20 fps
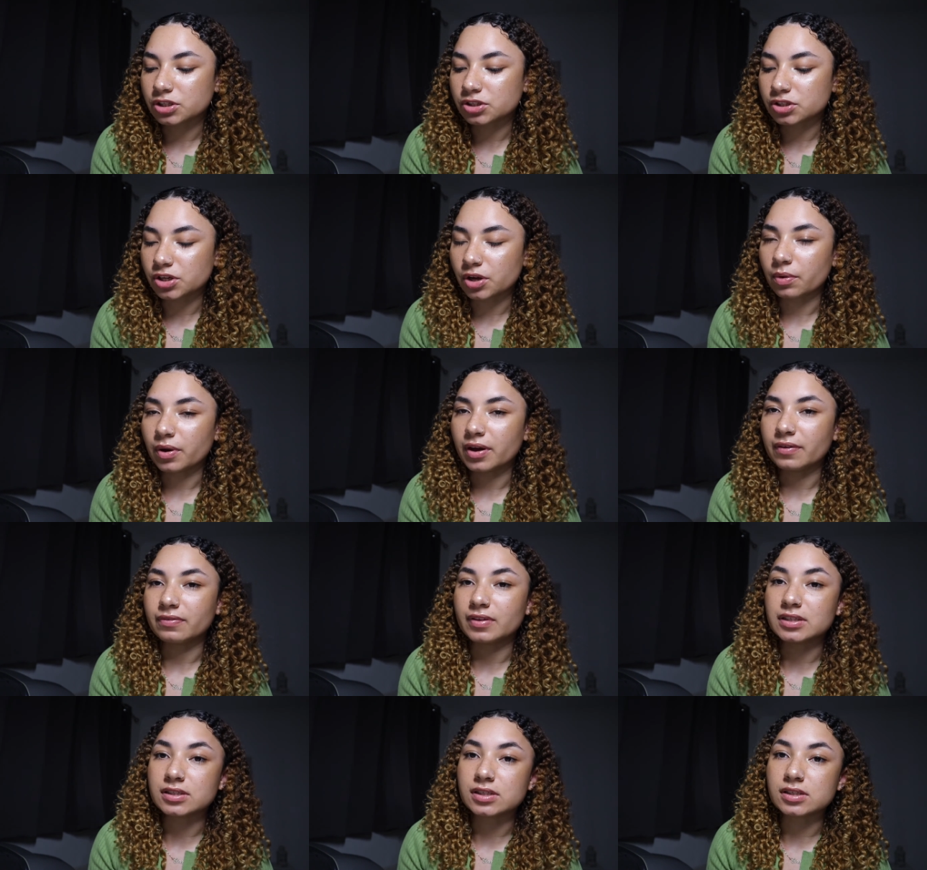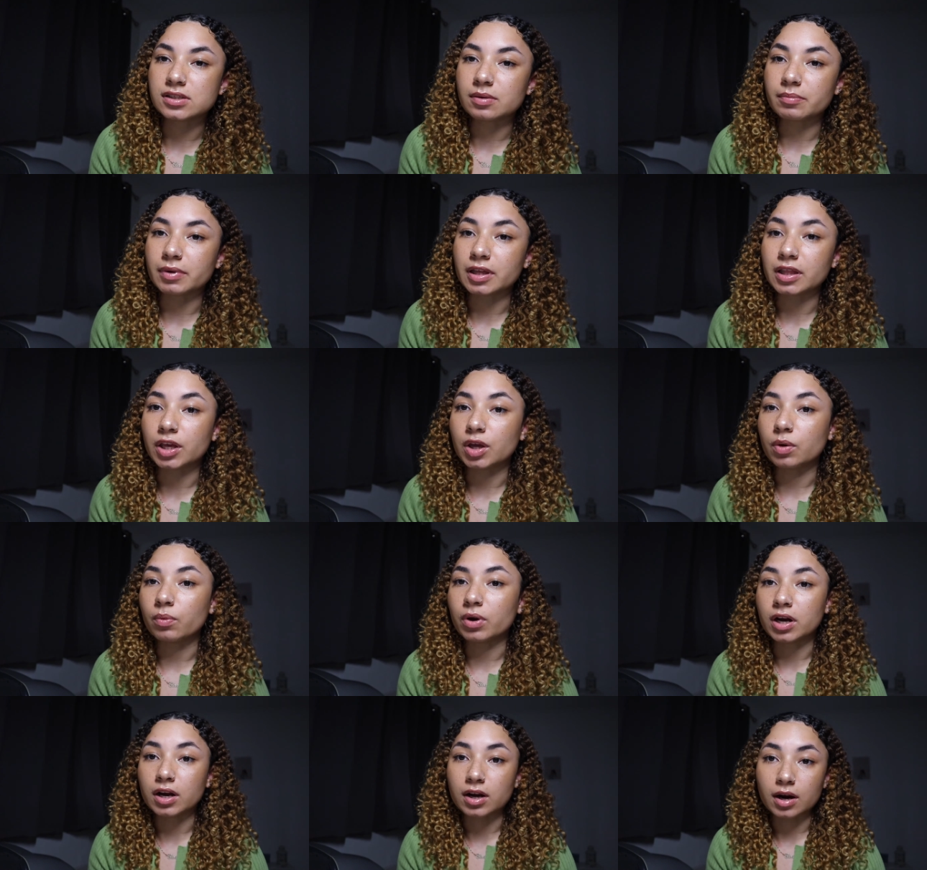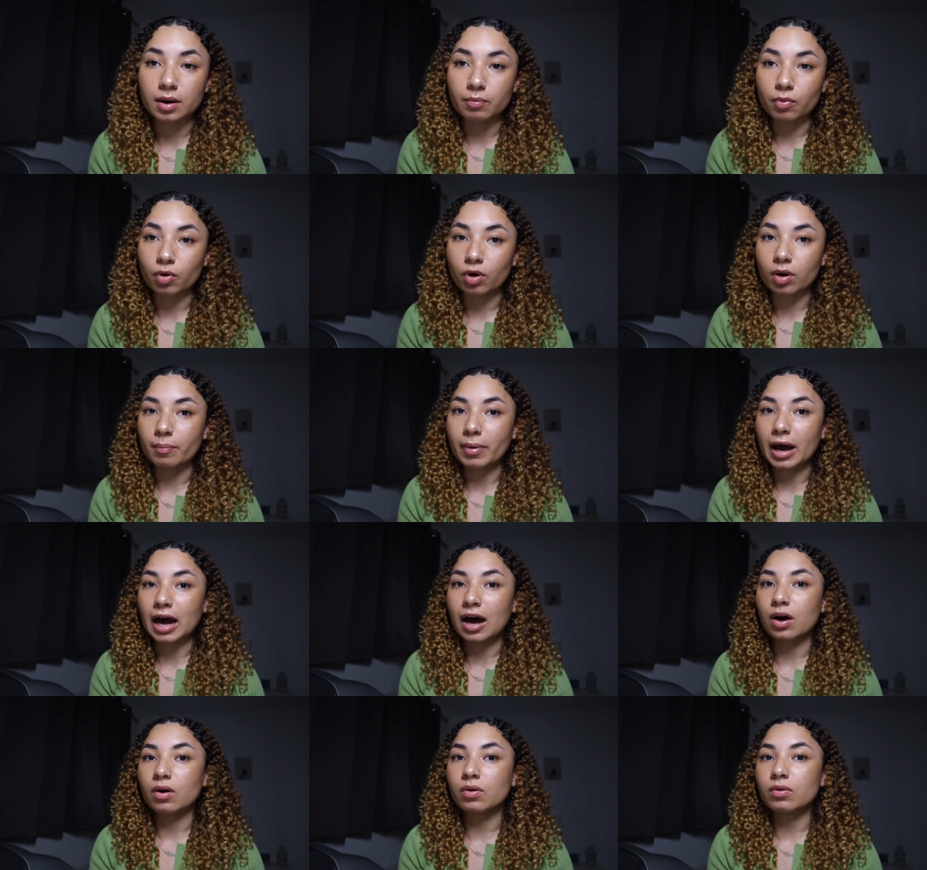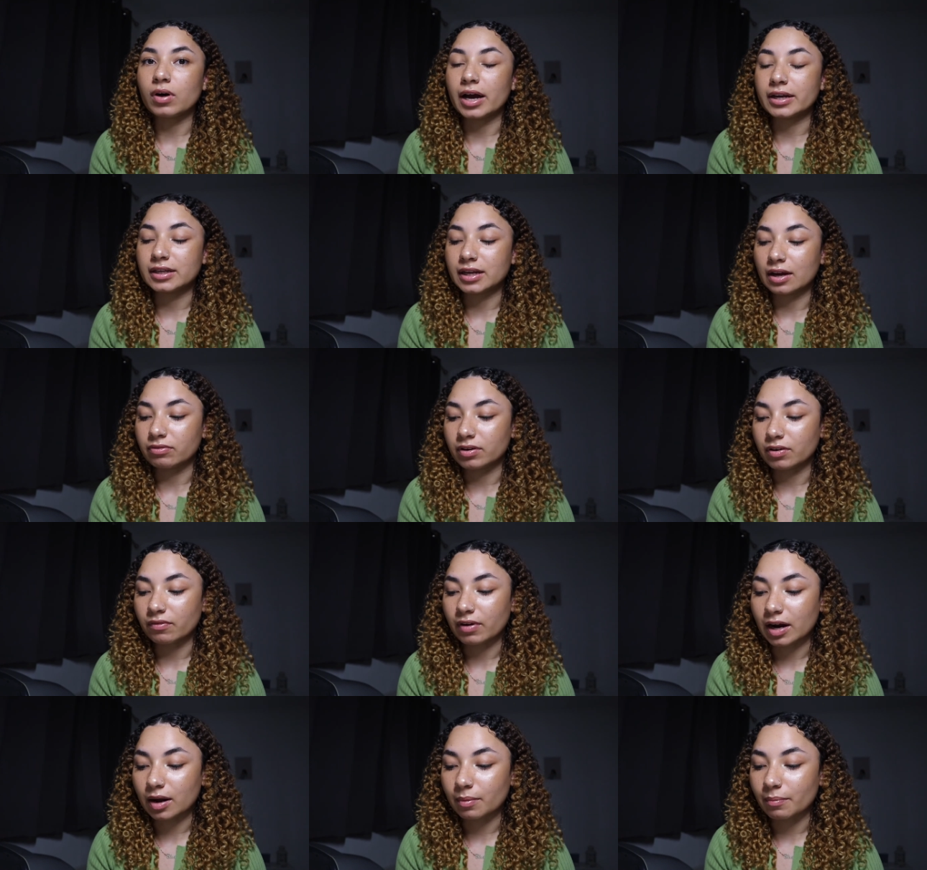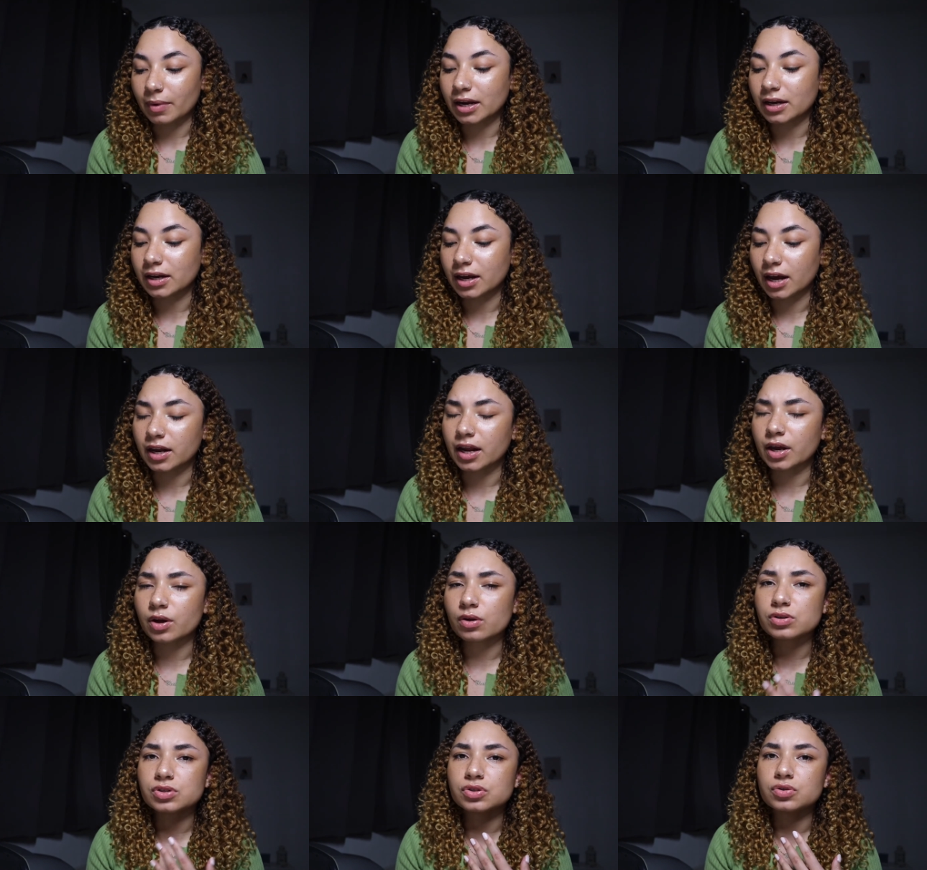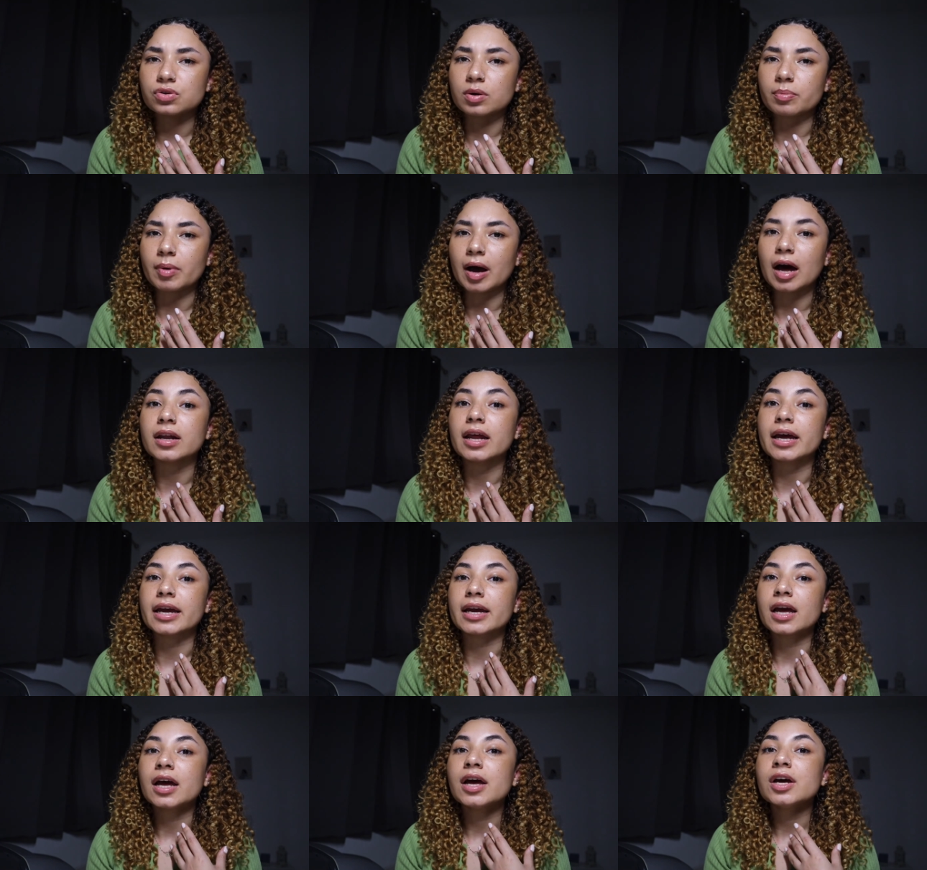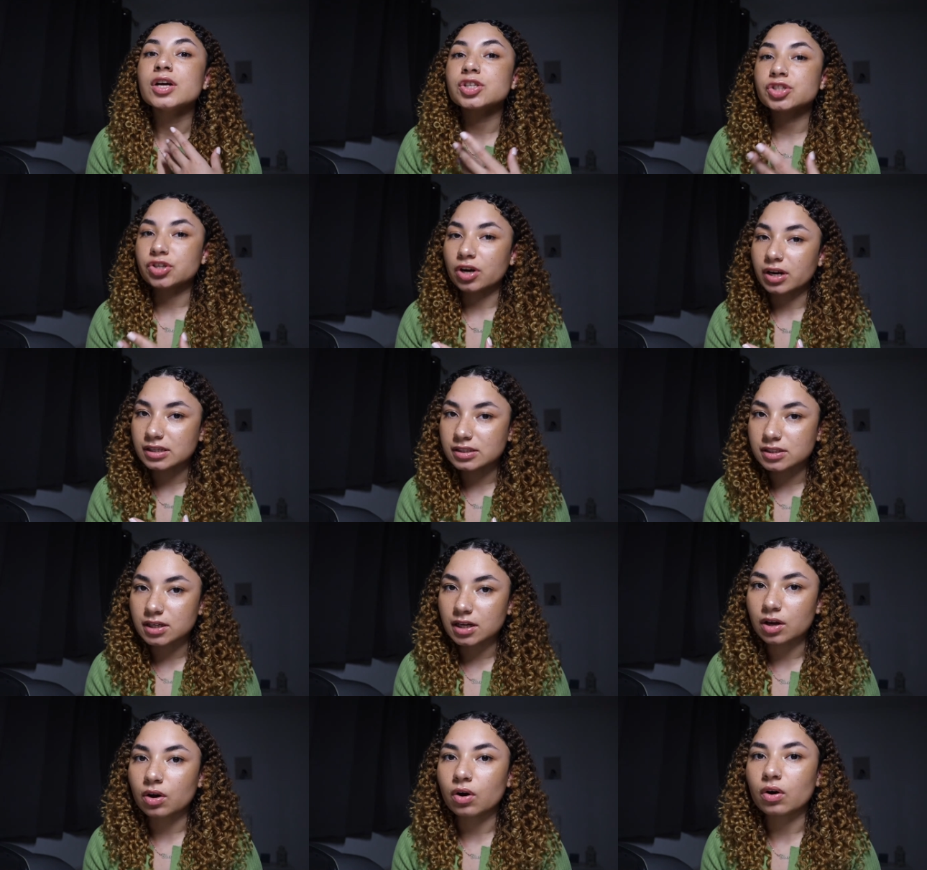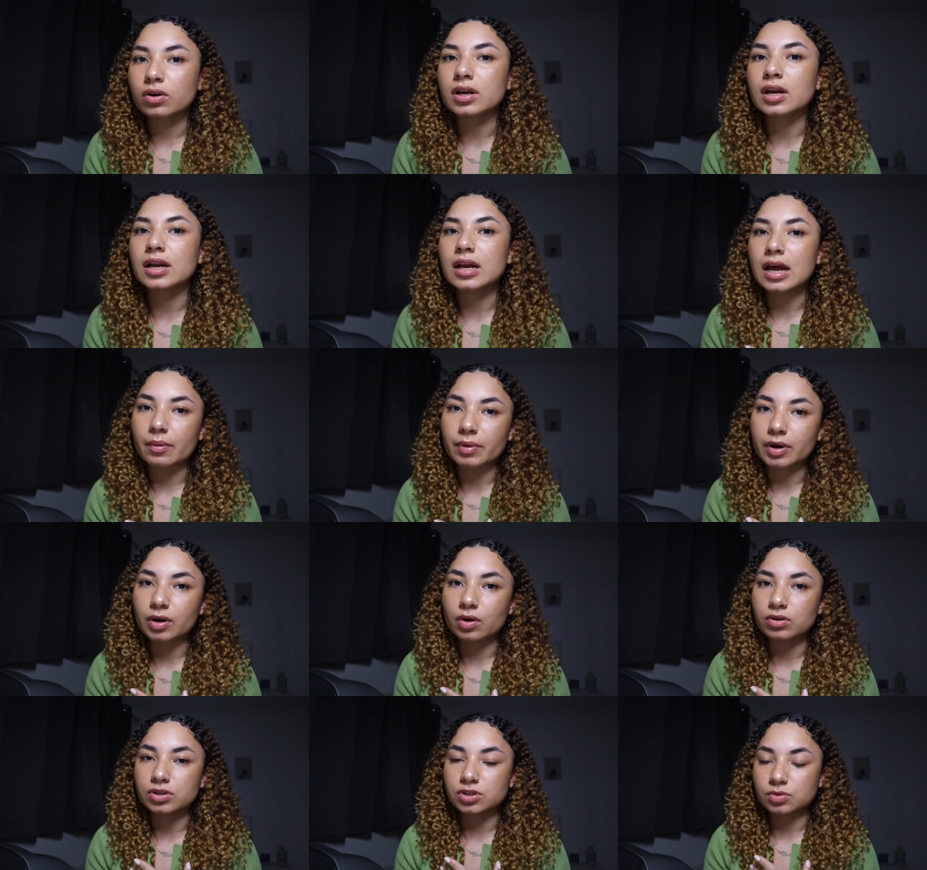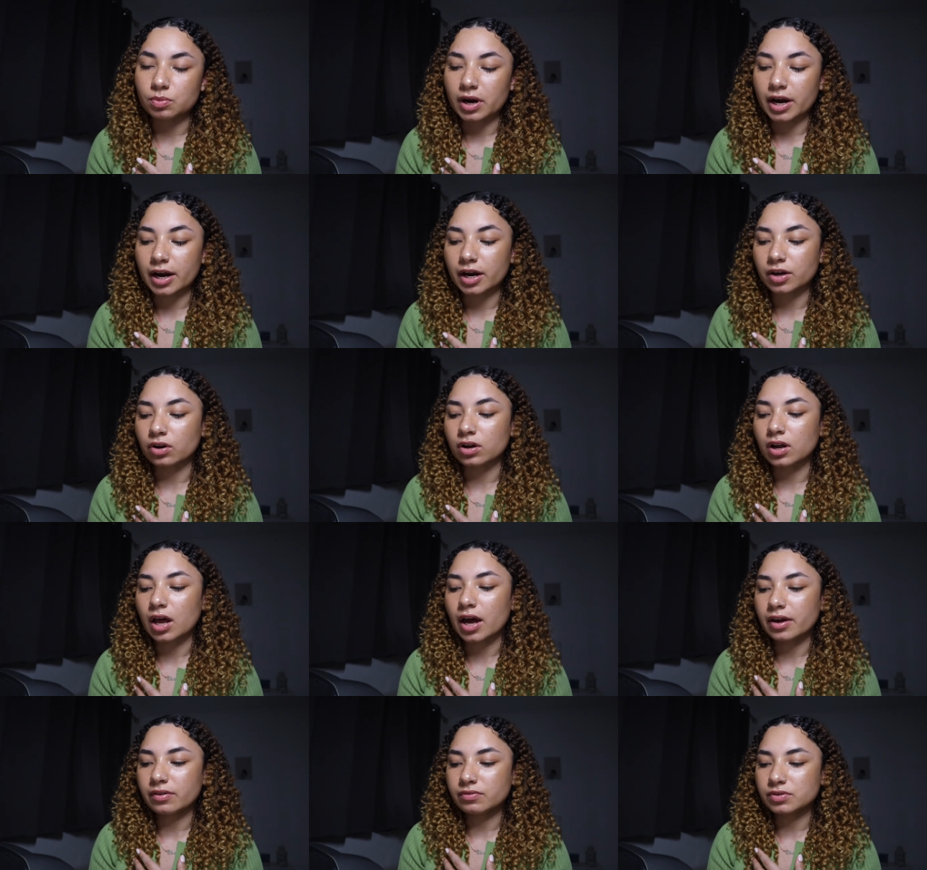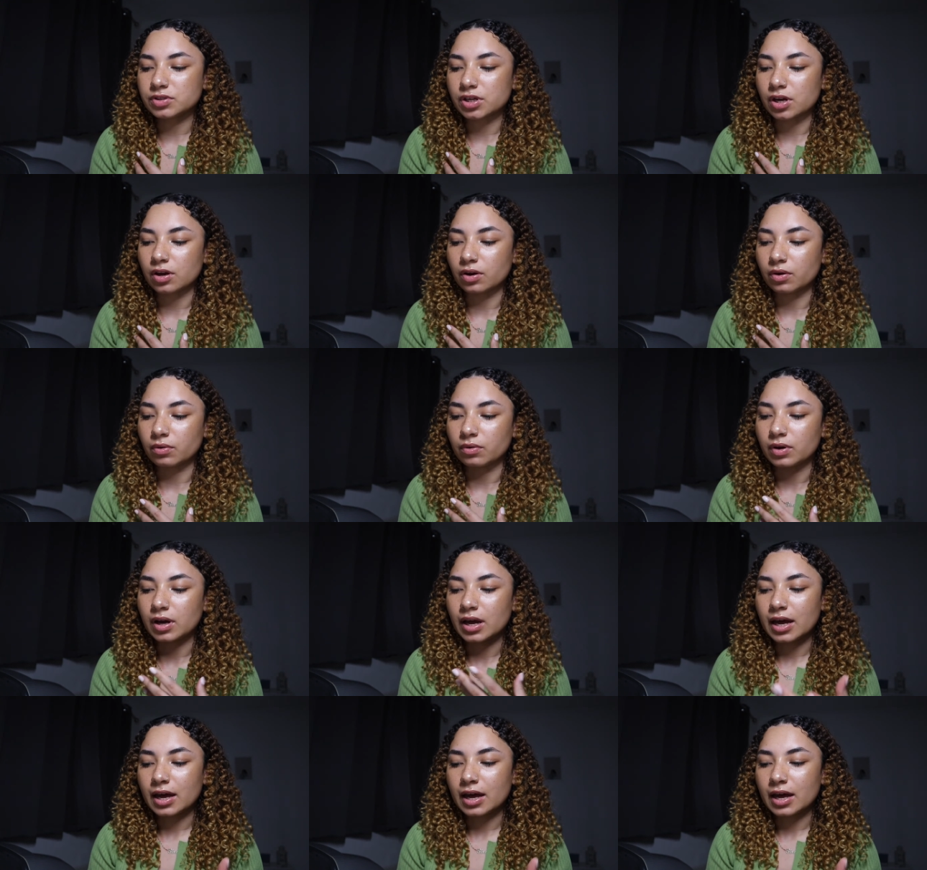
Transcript: So if this is something that you want to learn more about, I definitely recommend it. And I also talk about like trusting God and allowing God to work in your life. So